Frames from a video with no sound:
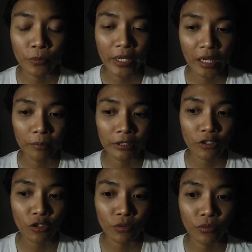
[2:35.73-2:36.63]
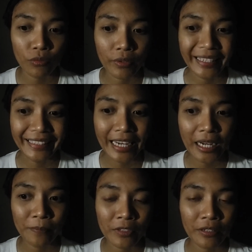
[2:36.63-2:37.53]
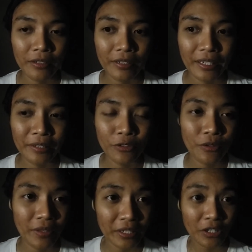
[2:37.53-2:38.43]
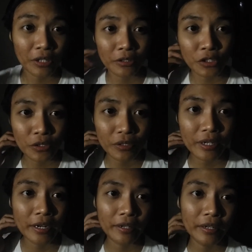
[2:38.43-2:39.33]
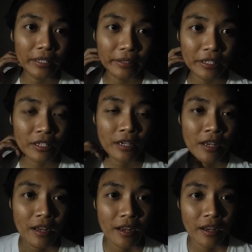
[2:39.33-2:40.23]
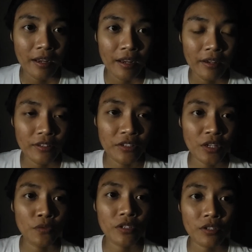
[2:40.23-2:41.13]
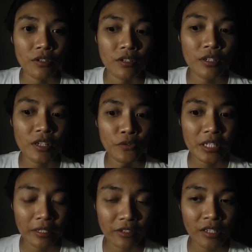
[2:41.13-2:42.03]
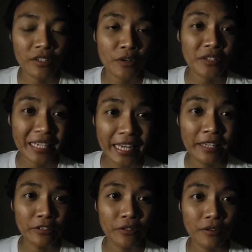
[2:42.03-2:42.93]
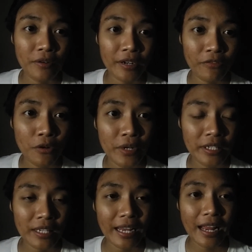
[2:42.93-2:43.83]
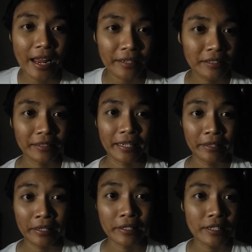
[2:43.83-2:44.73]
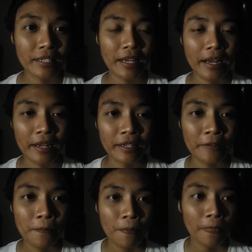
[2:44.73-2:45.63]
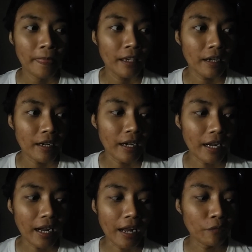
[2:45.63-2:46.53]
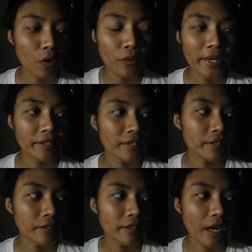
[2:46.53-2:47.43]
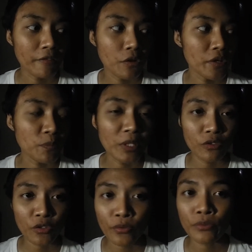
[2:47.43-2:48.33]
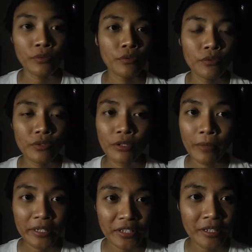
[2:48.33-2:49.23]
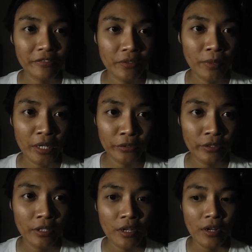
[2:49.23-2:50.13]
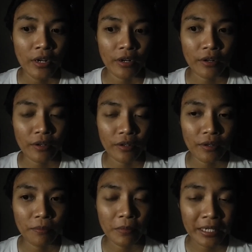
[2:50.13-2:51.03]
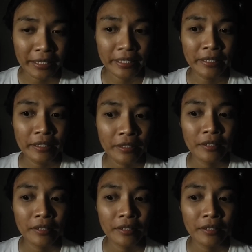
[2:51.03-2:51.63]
be able to adapt into this culture. And at least since I was a kid, I've always acted like this, and I've always been true to myself about my